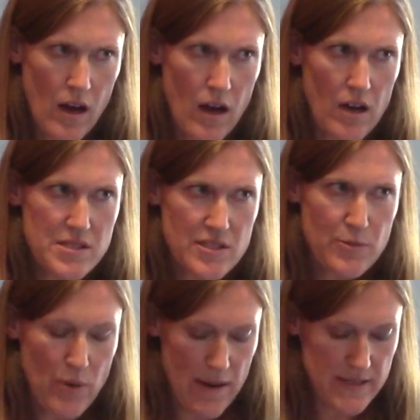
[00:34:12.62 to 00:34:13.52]
Also
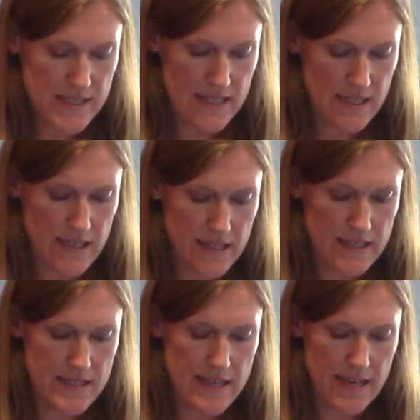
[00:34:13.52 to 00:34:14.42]
promising
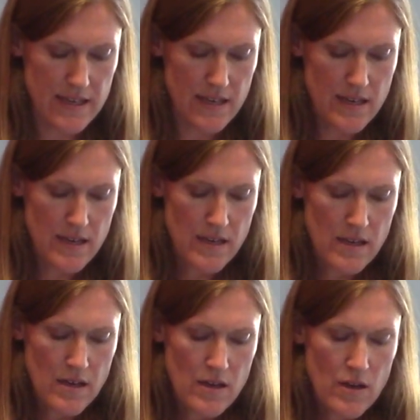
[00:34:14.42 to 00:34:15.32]
is that
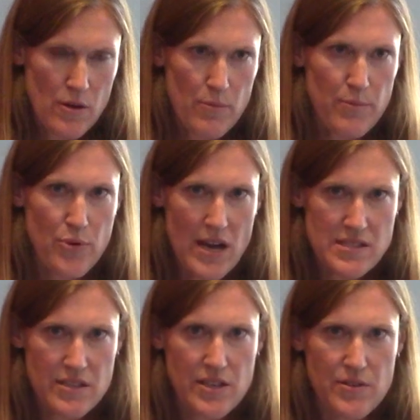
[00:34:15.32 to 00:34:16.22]

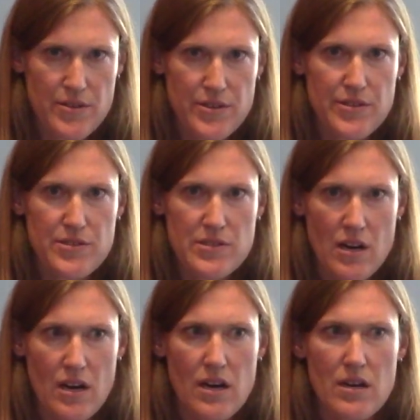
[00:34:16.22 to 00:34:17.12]
prosecutors
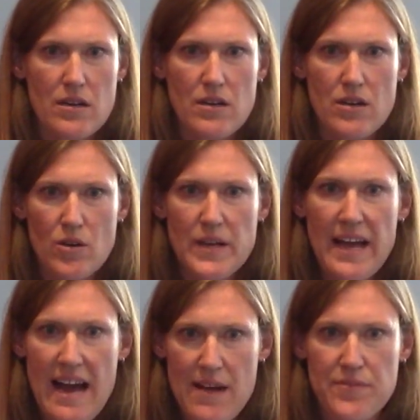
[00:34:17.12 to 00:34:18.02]
are going
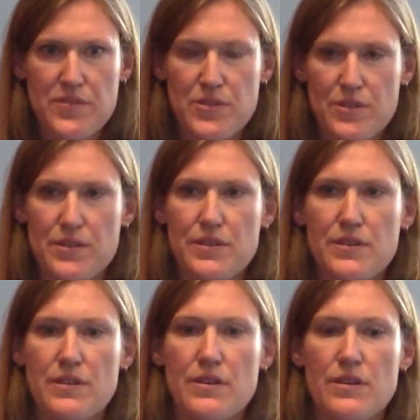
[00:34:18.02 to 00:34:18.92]

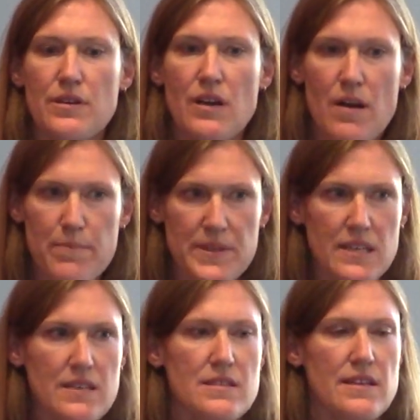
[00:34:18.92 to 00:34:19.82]
after
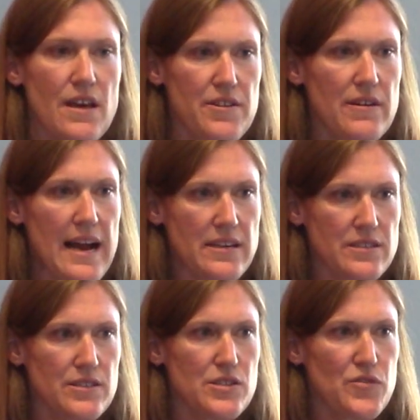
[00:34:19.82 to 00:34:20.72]
companies and other
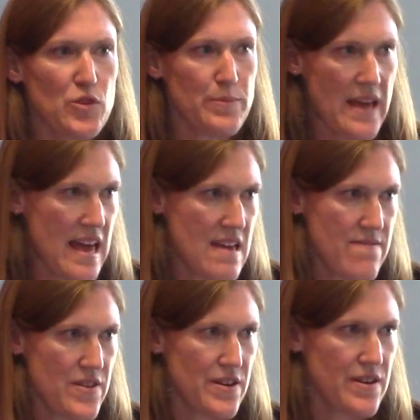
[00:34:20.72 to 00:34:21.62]
actors for
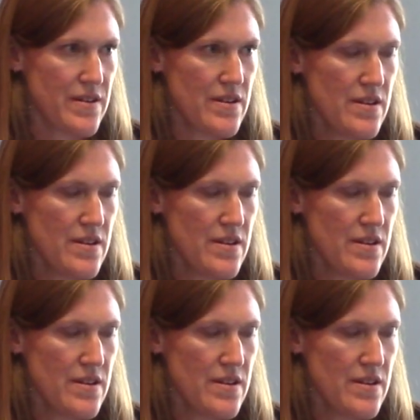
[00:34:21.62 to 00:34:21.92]
behavior